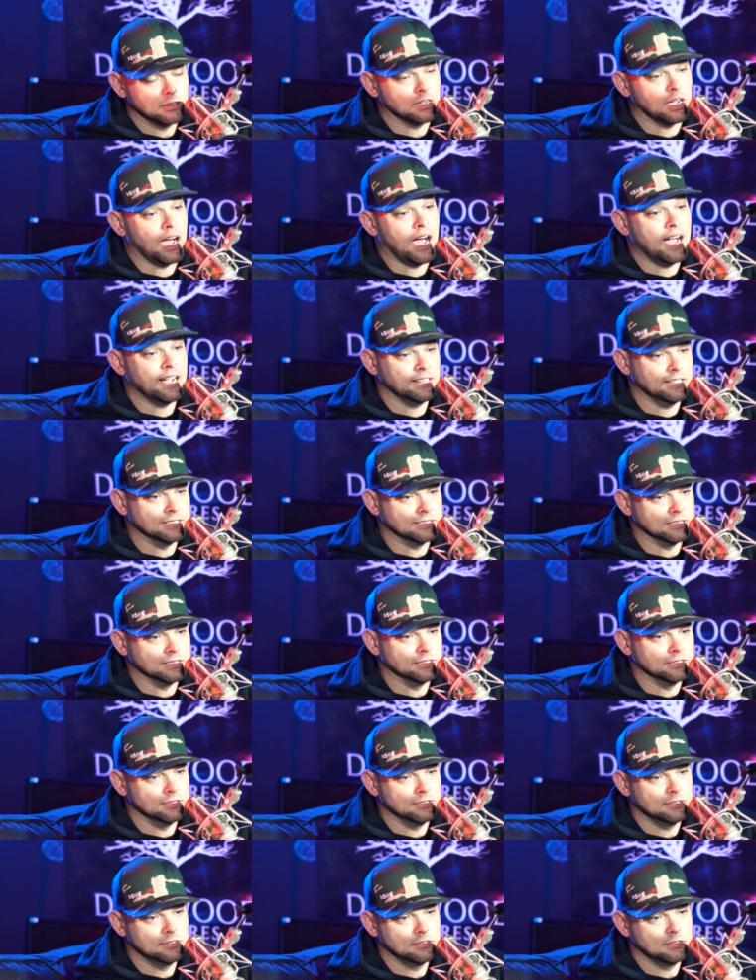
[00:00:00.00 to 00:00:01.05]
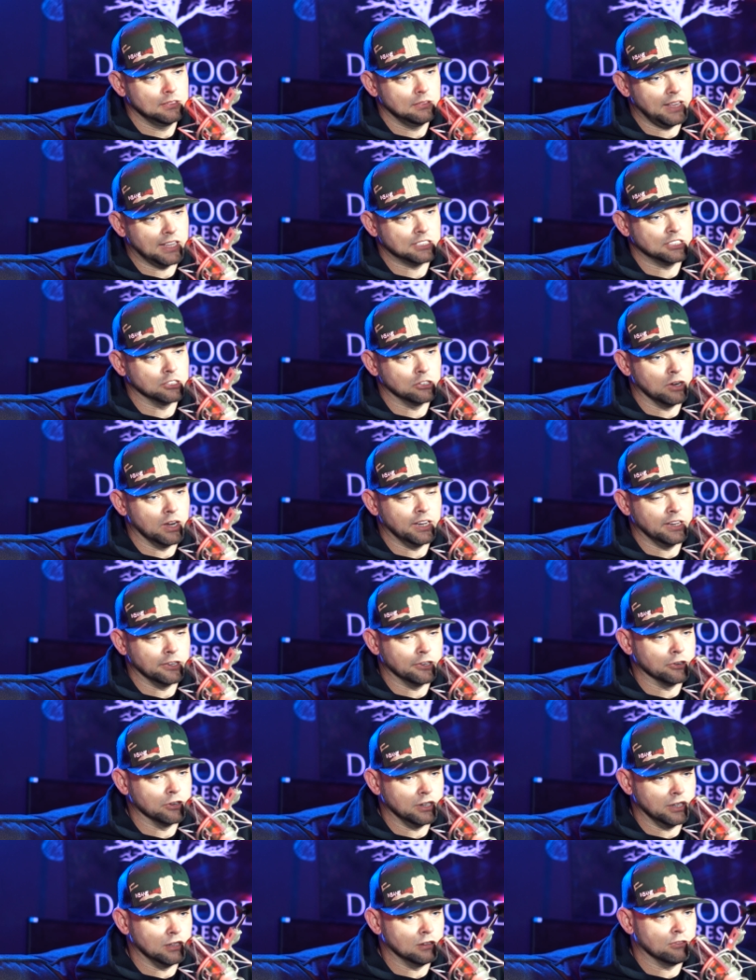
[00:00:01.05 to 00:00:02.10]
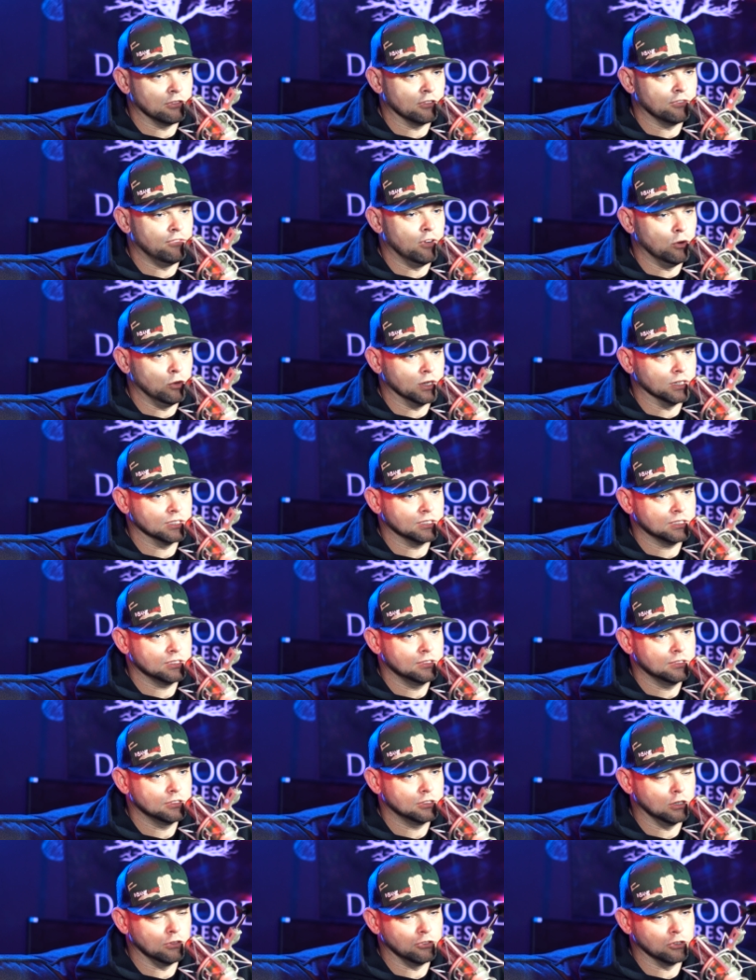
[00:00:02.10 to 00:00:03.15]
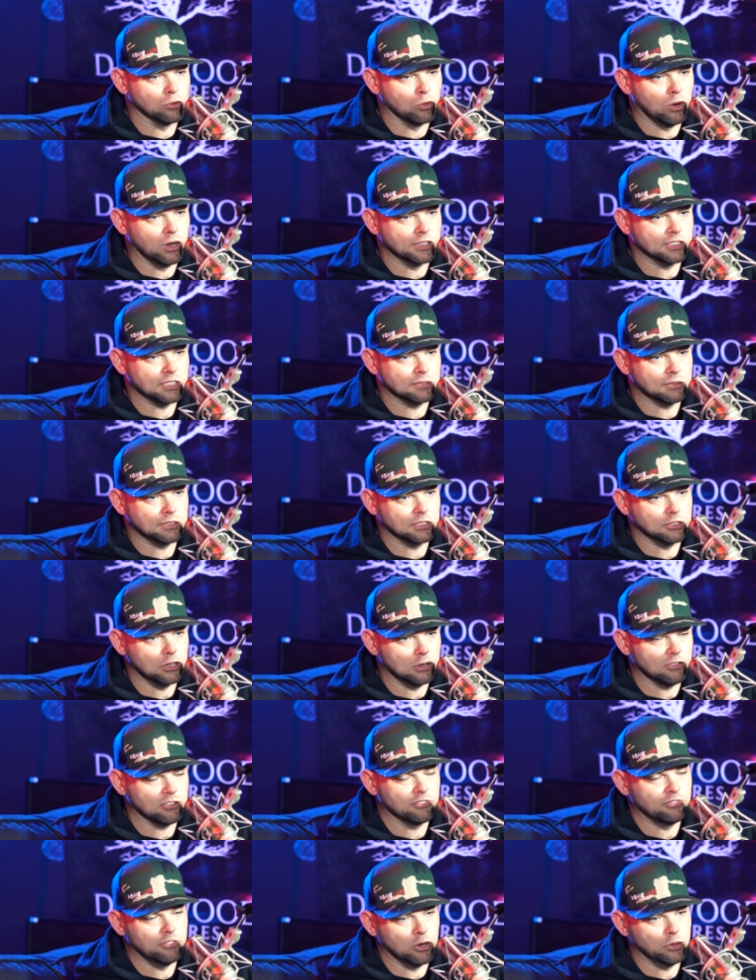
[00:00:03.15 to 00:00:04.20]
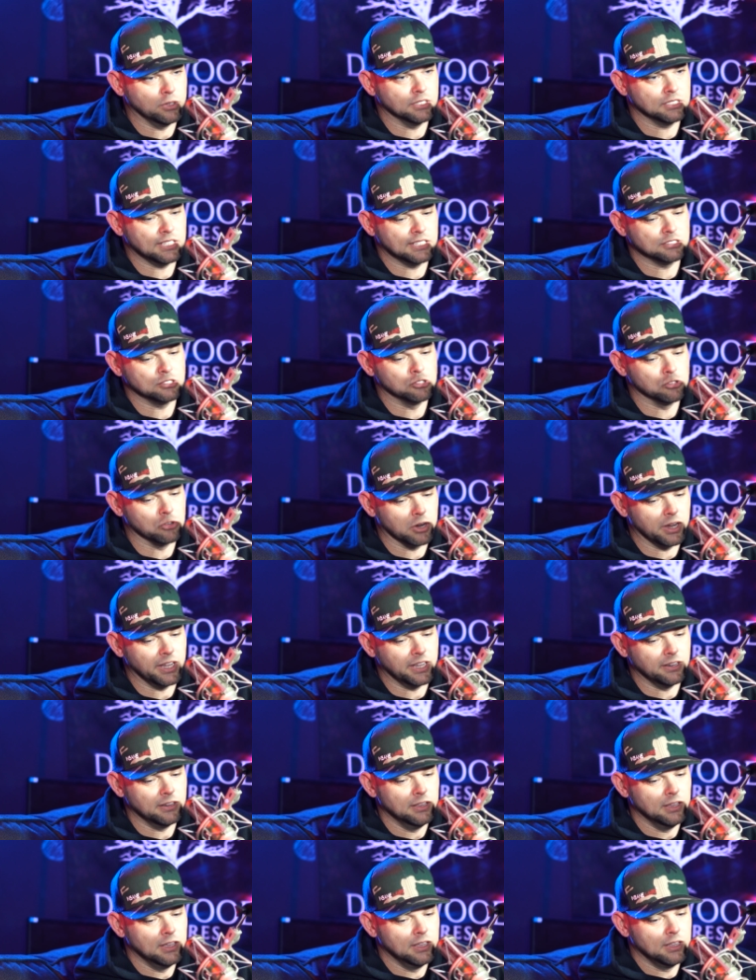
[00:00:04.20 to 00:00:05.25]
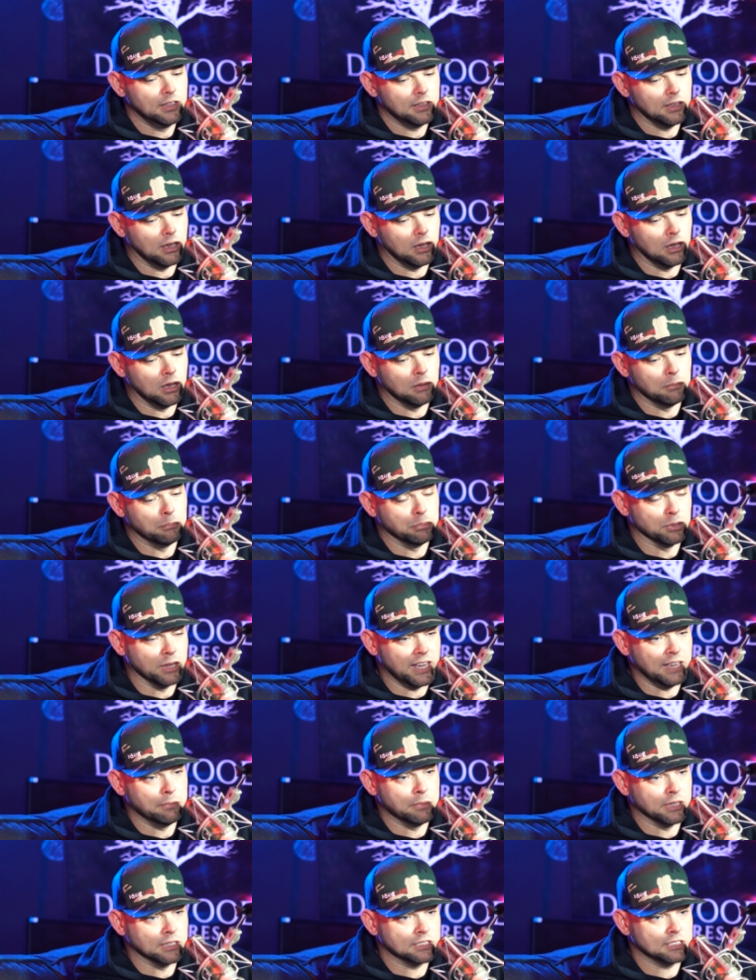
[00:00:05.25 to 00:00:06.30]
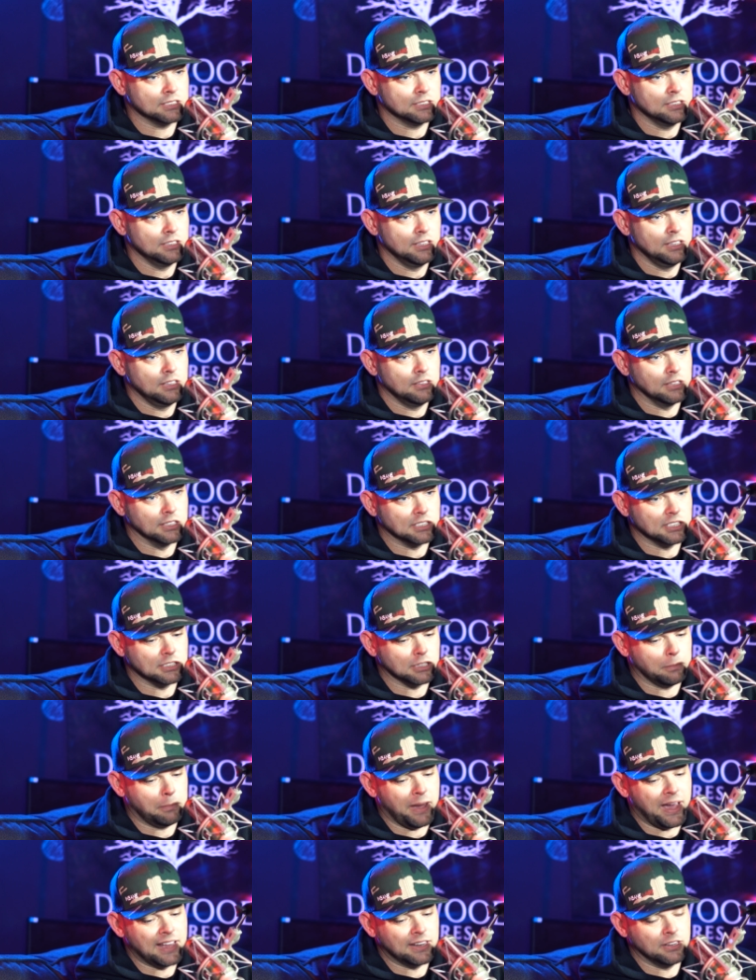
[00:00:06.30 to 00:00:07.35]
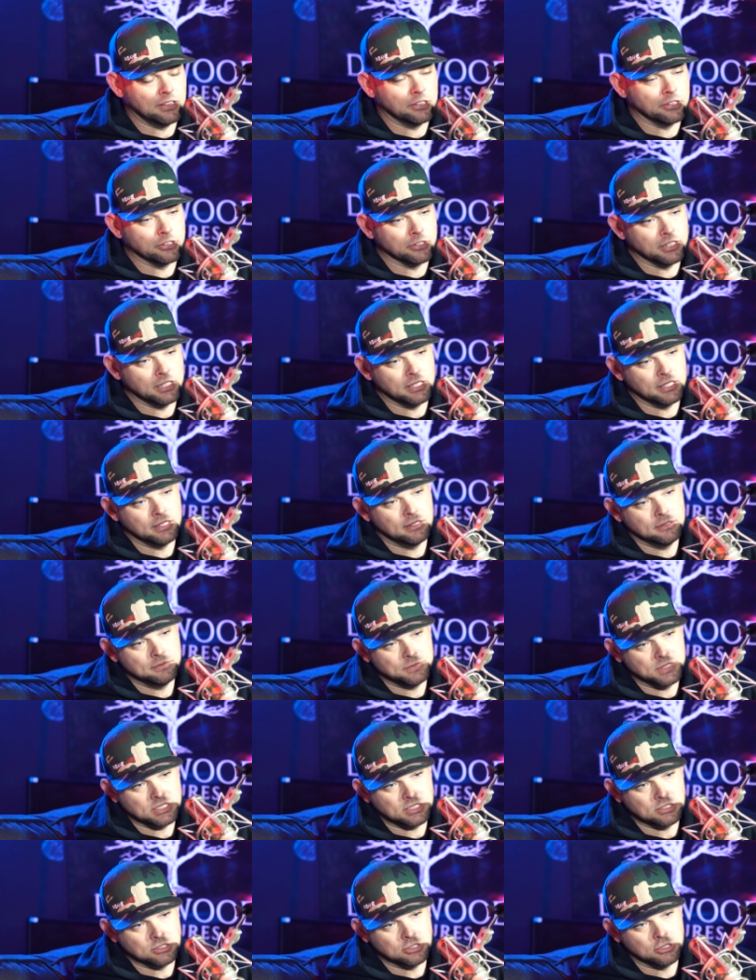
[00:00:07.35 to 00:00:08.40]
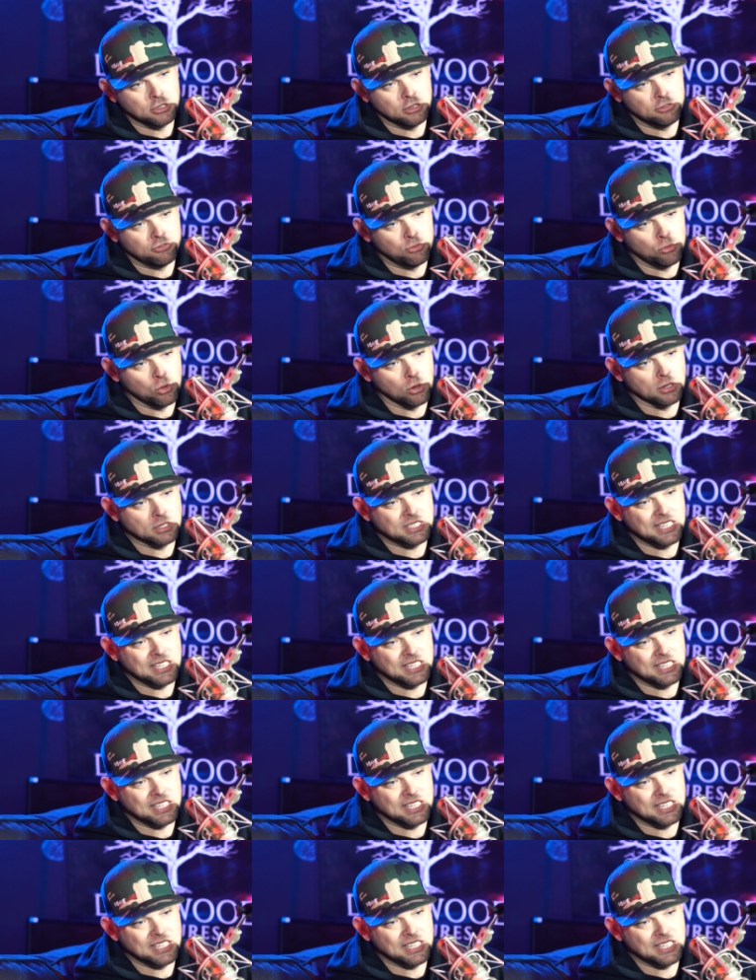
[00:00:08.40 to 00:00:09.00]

Cognizin. That's a great ingredient for focus. So if you're wanting something to go for focus, that's great. Um, this is a patented ingredient. This is good for